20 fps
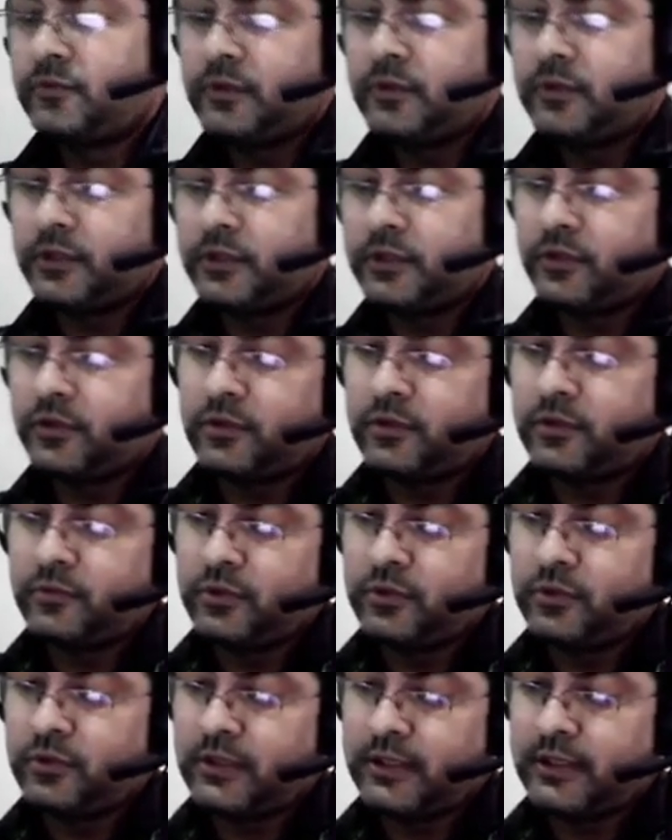Yes or no,
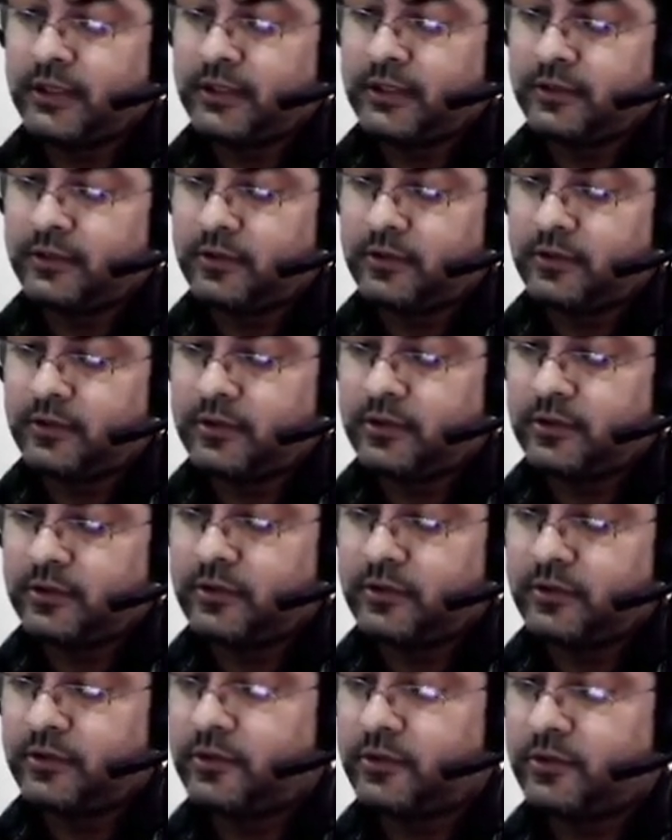both are in
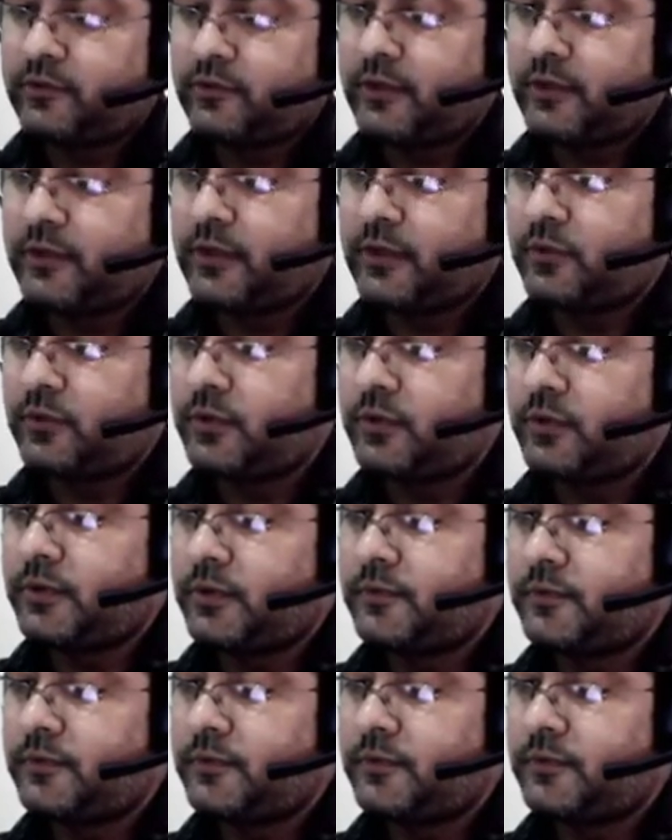square root.